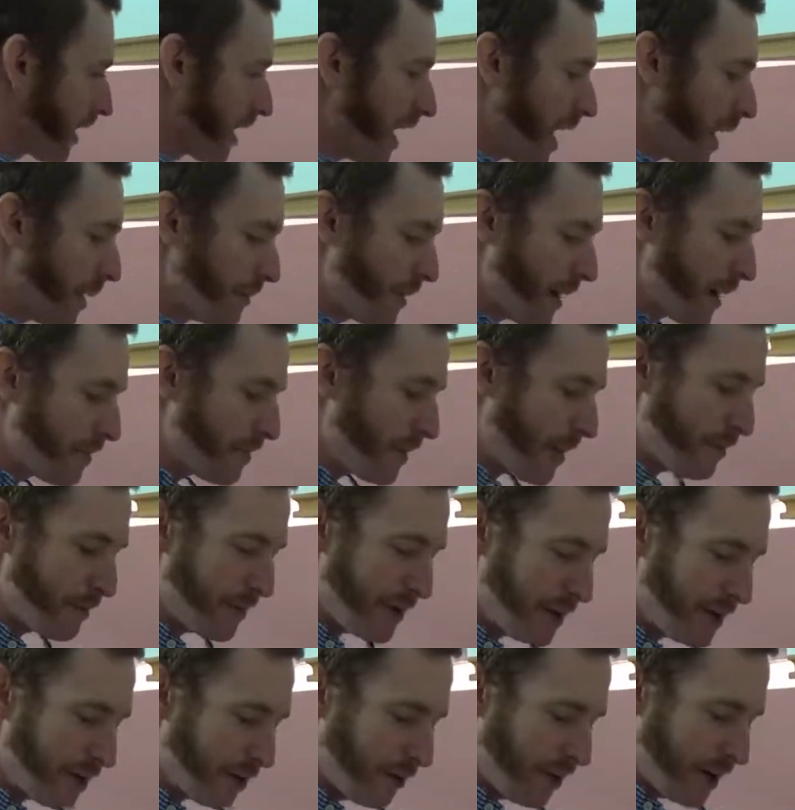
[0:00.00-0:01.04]
I'm
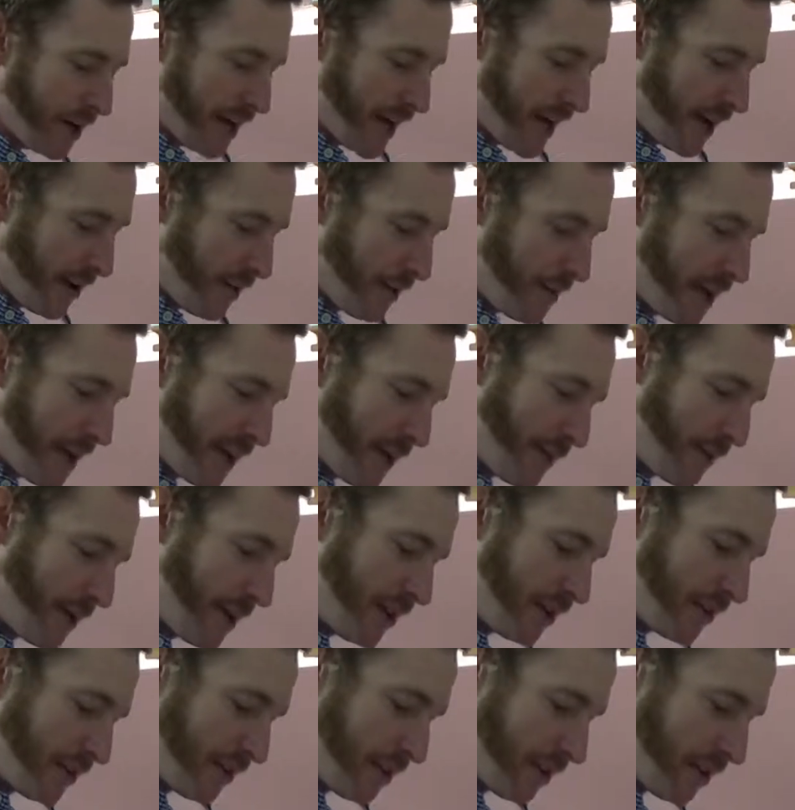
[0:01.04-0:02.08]
here right now making
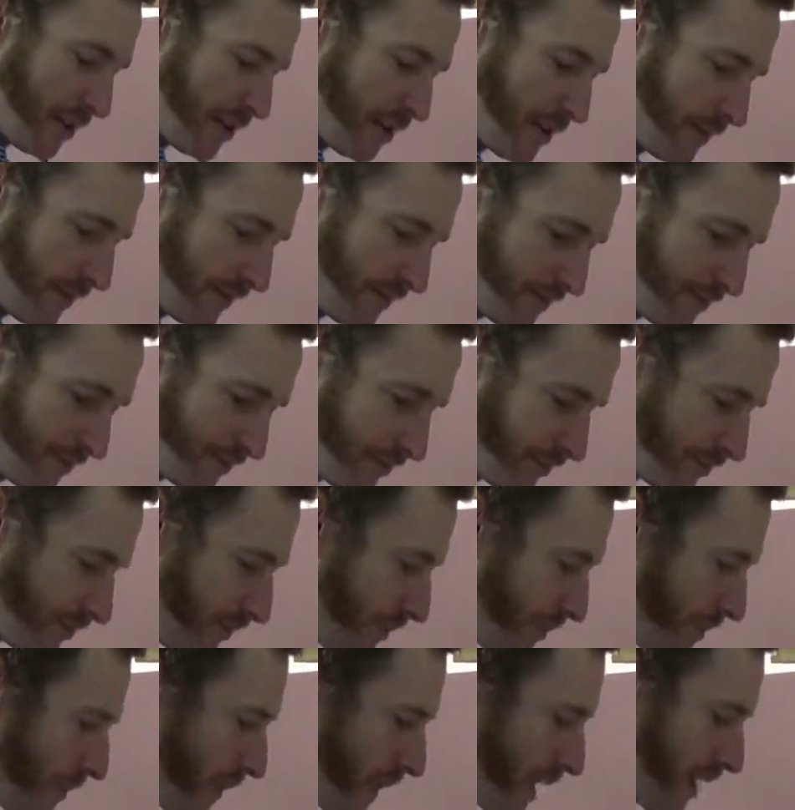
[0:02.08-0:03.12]
pizza
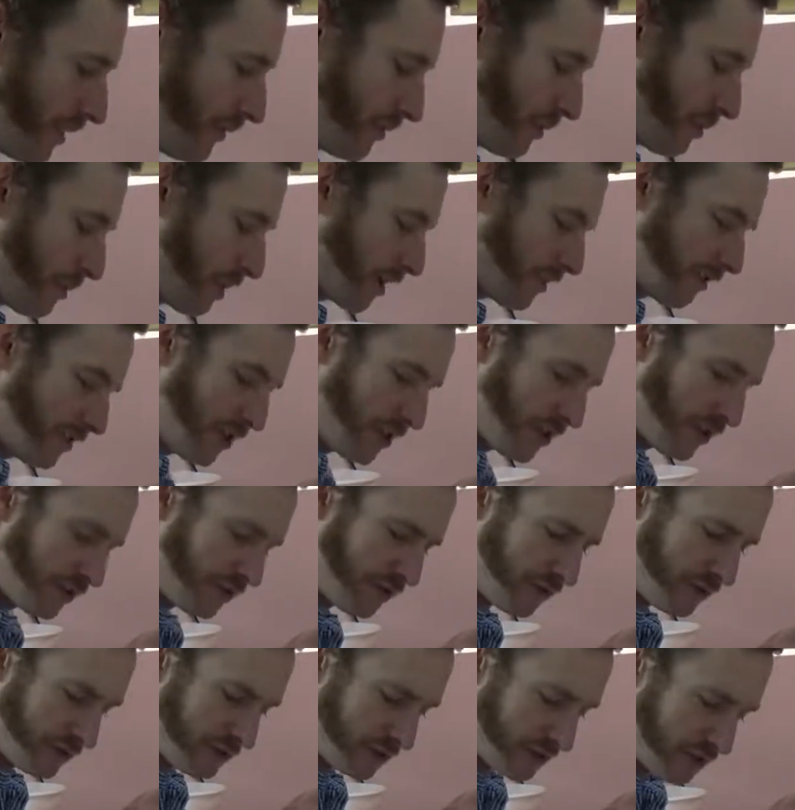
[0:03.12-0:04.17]
for
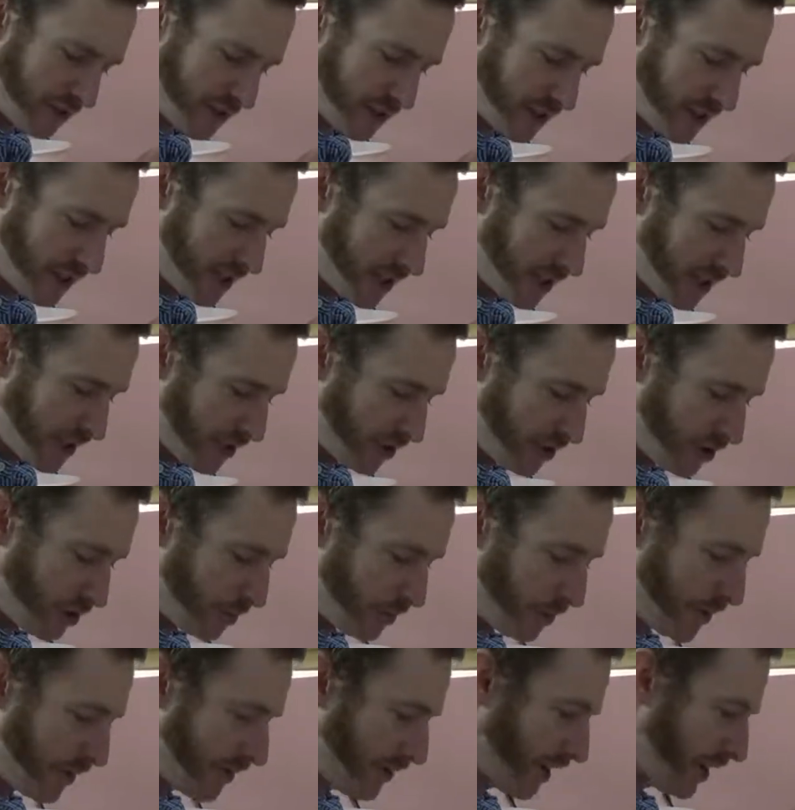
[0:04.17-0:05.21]
myself to
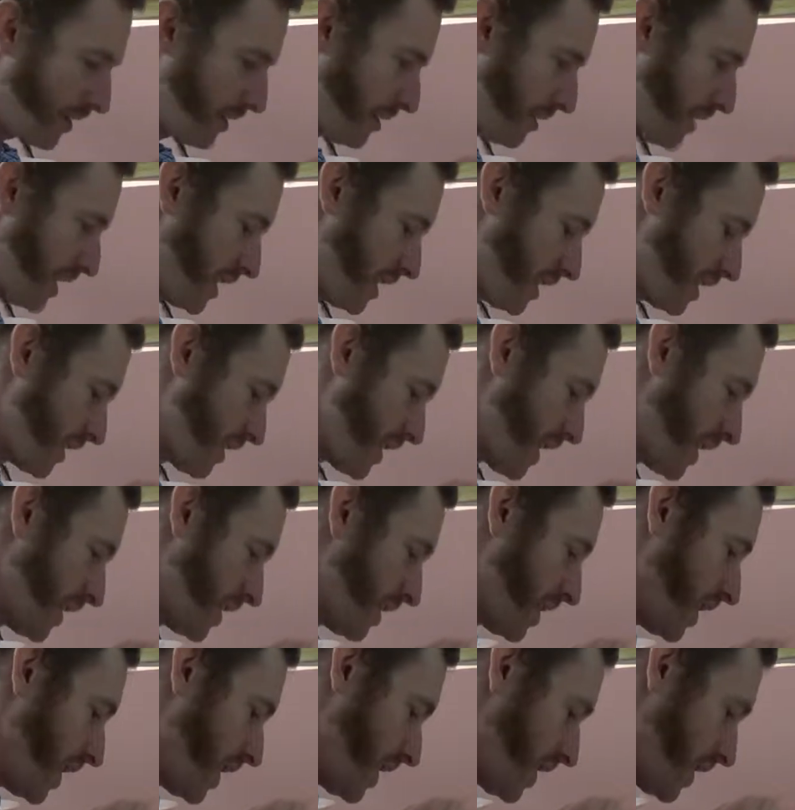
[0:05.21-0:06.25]
open tear along
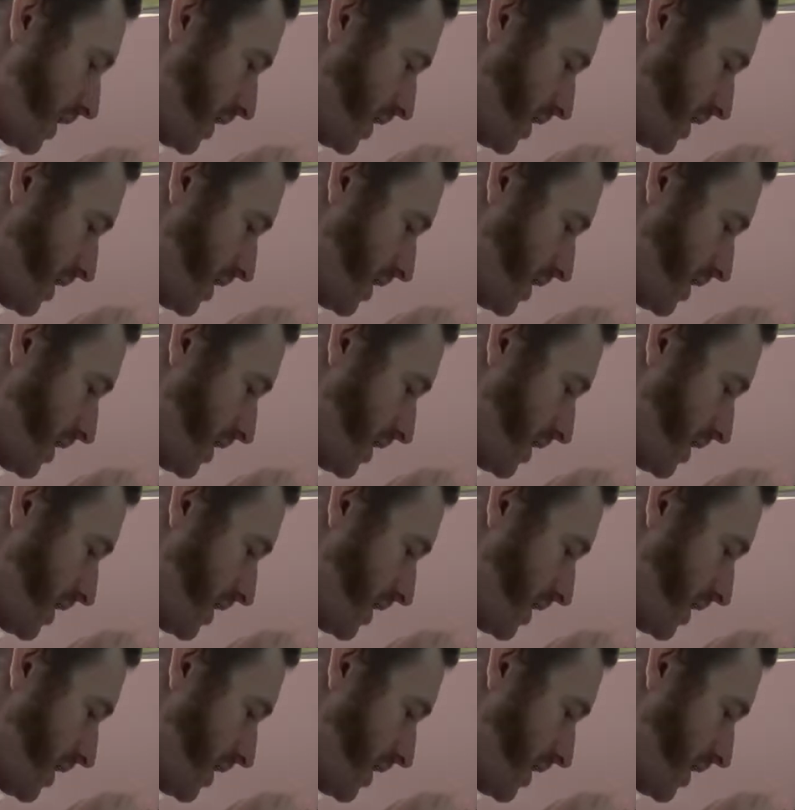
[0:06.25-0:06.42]
dotted line